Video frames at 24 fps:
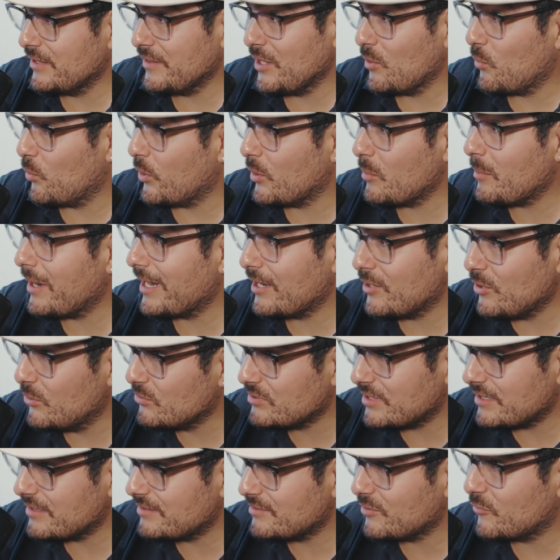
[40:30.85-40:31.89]
and they weren't my
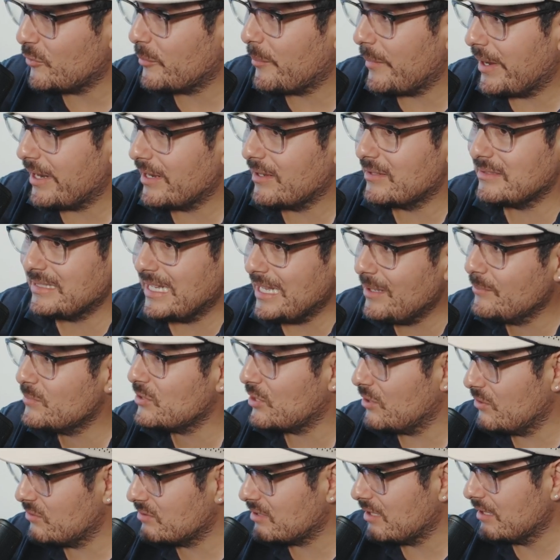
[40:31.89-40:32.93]
closings. They were my team's
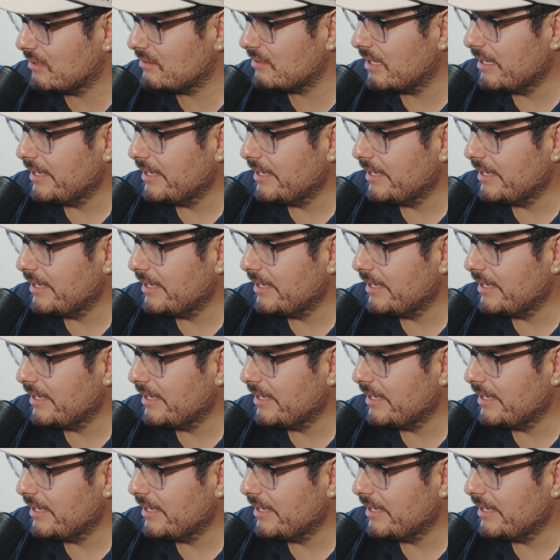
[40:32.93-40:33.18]
closings.